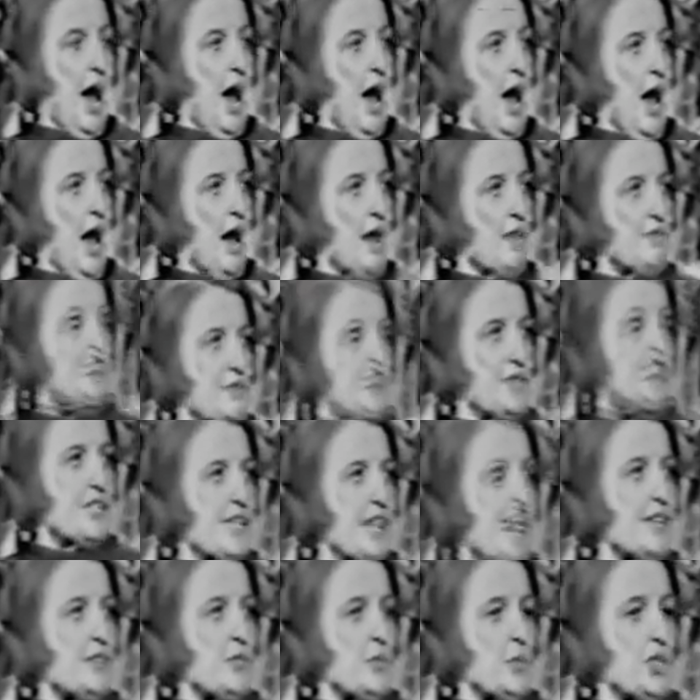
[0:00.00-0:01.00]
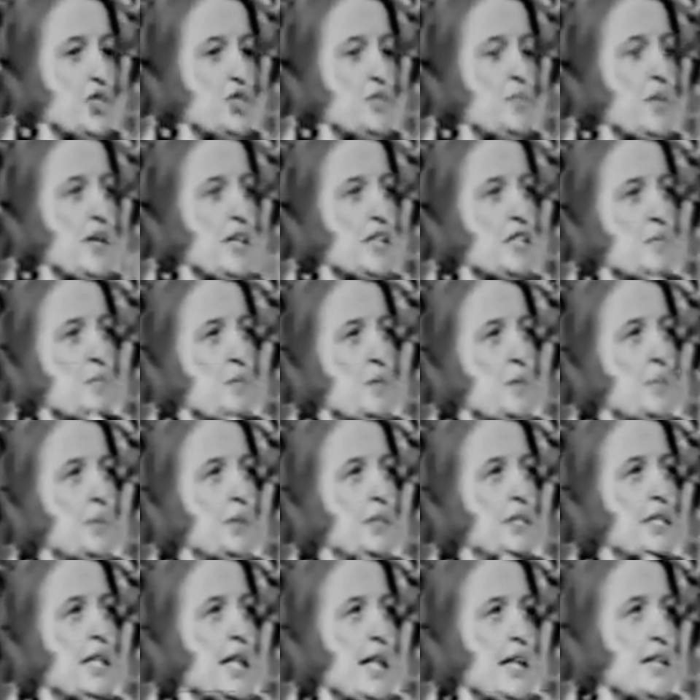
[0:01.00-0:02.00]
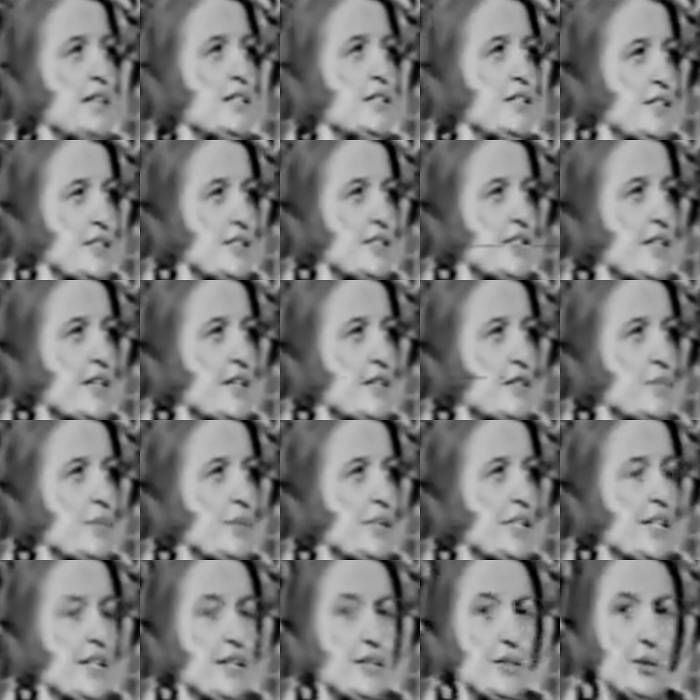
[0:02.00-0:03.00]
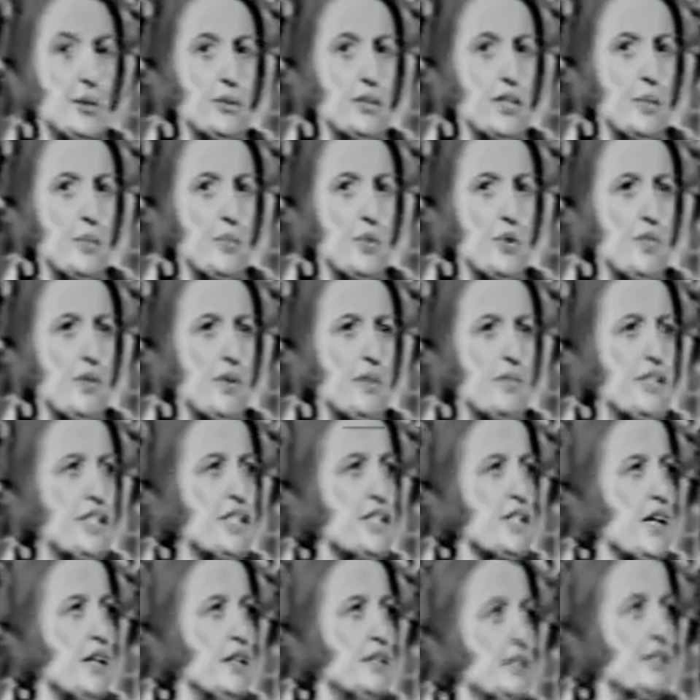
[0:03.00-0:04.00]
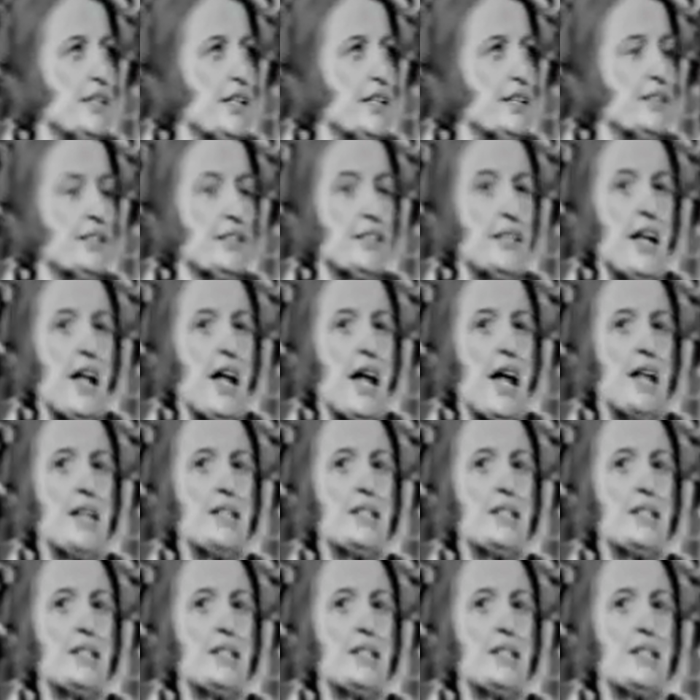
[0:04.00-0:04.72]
of that which makes people like the song, but I don't approve of its content. I